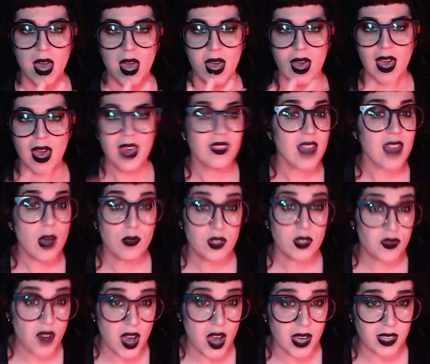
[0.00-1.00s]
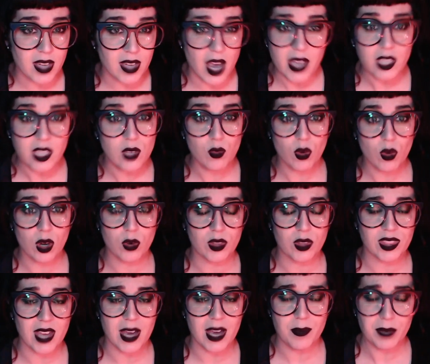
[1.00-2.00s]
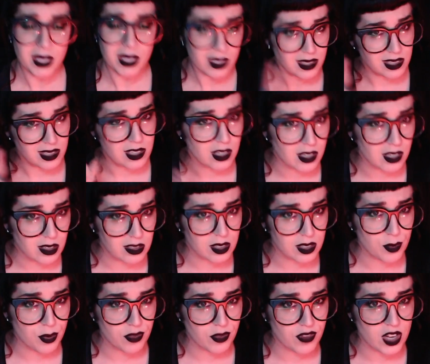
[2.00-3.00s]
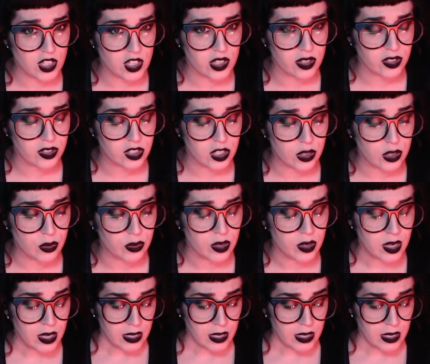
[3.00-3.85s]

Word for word: And that was fine. I can work with that because your girl's a professional too.